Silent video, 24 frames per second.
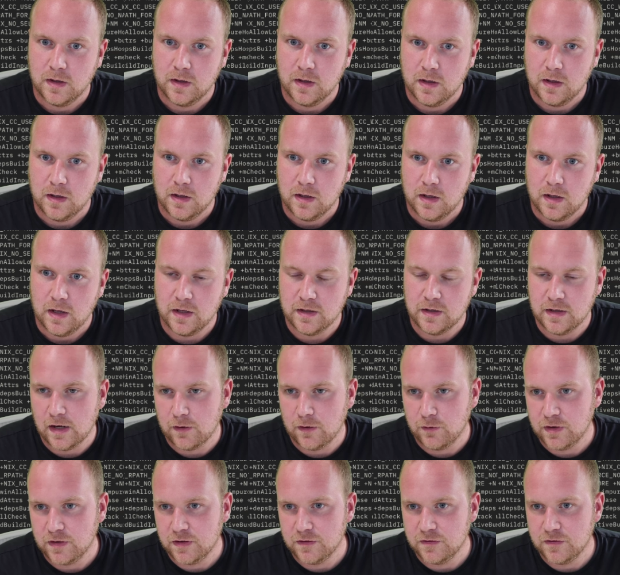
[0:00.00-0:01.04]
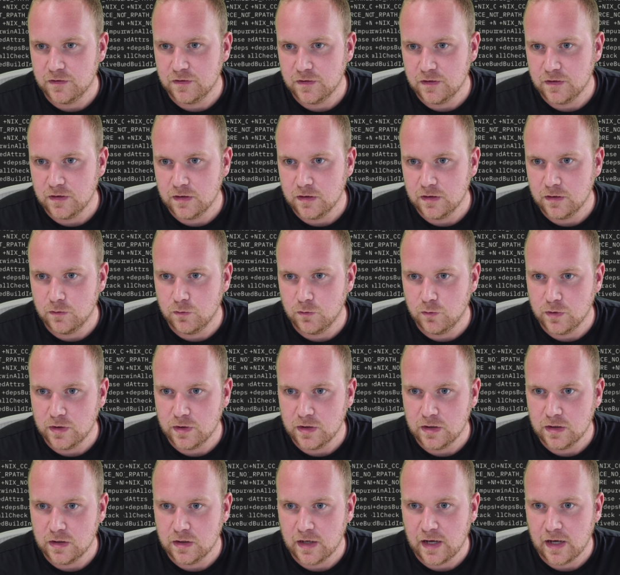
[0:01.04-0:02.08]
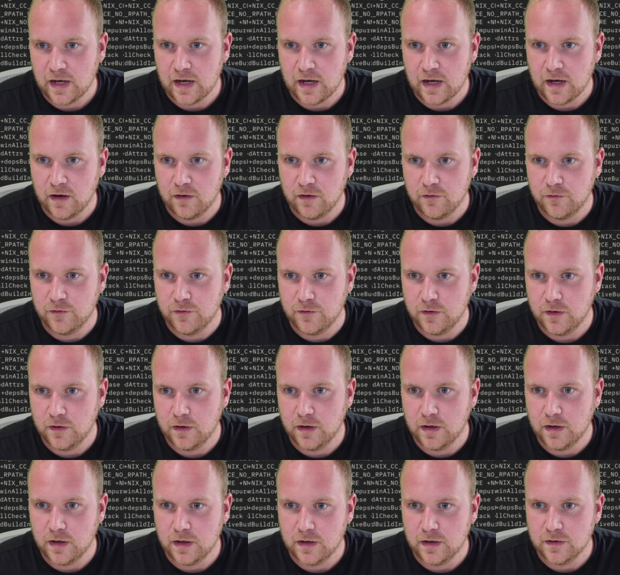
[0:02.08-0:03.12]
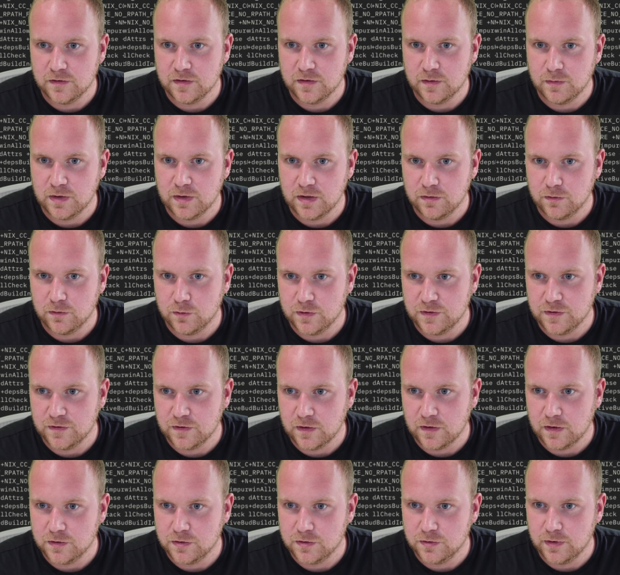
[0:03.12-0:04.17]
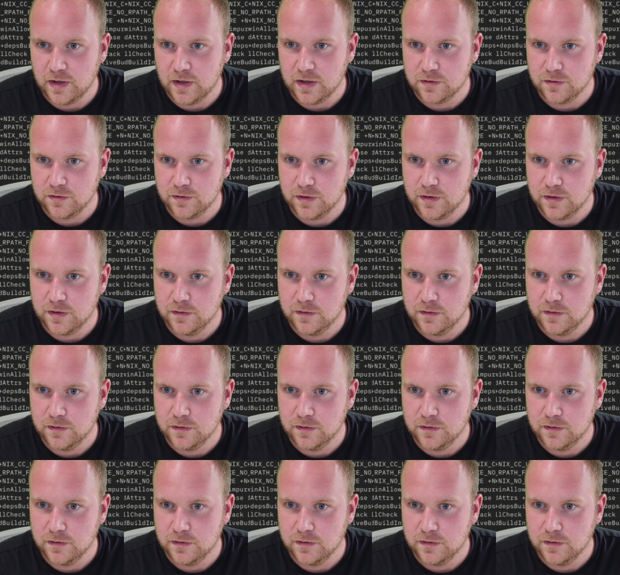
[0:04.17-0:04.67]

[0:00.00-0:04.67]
And now we can see we have something in the result directory.